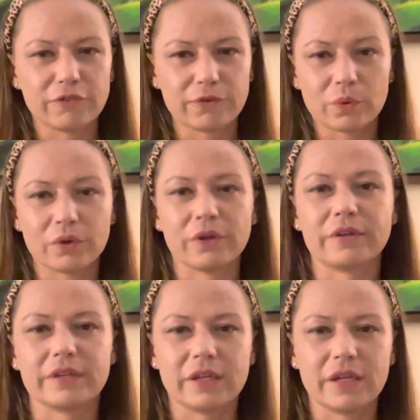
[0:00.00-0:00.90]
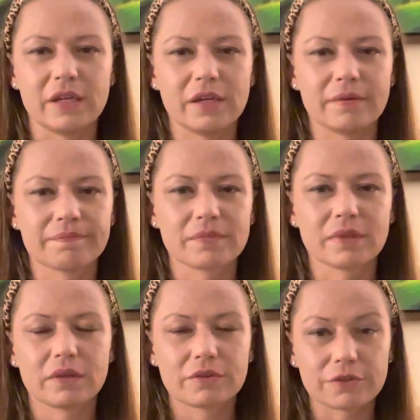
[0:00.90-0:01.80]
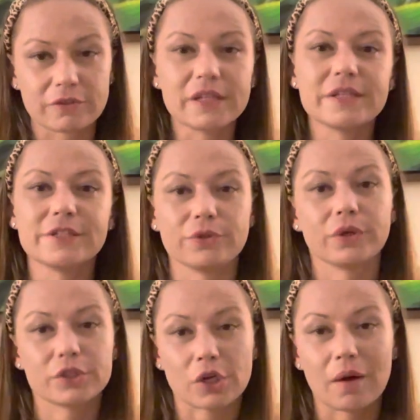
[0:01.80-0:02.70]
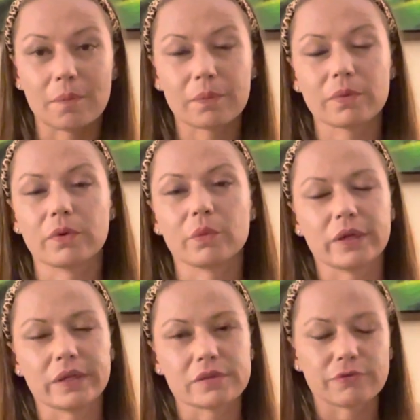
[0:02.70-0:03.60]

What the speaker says: for the 3D to catch up with,